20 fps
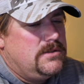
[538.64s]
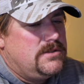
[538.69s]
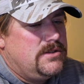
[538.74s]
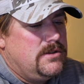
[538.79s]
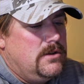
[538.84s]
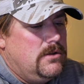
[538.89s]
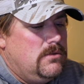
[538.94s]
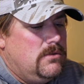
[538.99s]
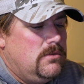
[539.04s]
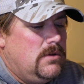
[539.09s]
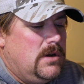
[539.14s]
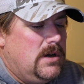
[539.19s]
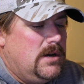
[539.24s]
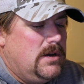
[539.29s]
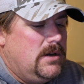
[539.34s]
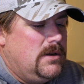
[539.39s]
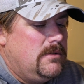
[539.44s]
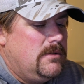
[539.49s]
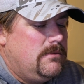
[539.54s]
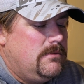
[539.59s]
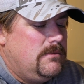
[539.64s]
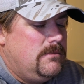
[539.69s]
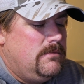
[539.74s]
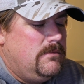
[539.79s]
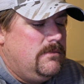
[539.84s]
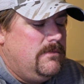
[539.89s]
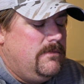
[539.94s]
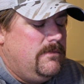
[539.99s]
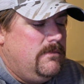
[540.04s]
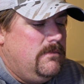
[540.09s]
so
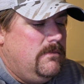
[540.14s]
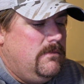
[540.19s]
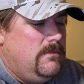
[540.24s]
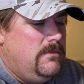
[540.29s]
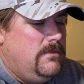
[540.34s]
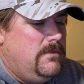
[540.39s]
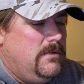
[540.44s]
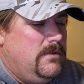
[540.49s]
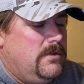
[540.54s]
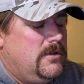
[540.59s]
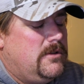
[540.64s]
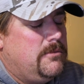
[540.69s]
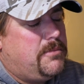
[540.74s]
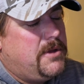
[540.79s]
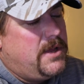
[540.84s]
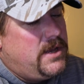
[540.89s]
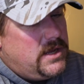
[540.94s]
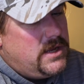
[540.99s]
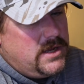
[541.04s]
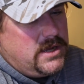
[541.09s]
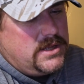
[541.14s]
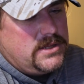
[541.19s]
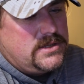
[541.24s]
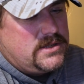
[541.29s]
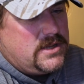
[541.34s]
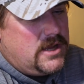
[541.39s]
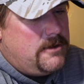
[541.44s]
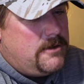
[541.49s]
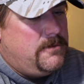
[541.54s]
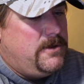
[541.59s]
depending on the
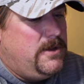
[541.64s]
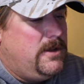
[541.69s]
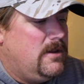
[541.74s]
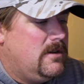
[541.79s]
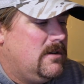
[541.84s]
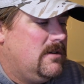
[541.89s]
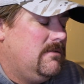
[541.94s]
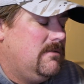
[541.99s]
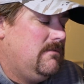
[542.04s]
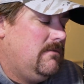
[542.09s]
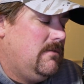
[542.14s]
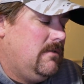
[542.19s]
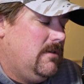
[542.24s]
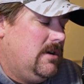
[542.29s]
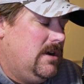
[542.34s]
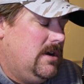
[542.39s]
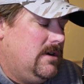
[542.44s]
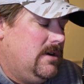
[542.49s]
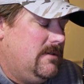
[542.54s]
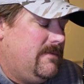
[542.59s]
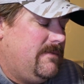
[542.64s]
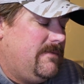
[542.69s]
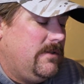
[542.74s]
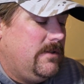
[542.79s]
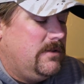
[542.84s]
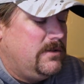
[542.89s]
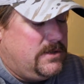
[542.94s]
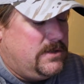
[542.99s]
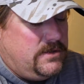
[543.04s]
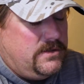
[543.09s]
time of year, for
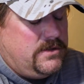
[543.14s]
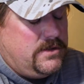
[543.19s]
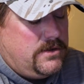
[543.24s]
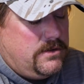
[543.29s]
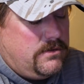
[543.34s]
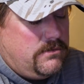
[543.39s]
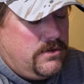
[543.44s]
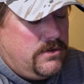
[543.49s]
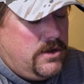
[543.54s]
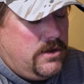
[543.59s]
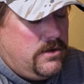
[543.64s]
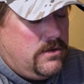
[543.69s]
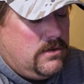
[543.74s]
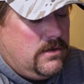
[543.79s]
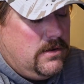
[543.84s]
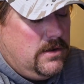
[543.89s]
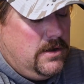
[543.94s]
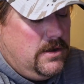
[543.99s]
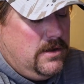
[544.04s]
those of you that don't know,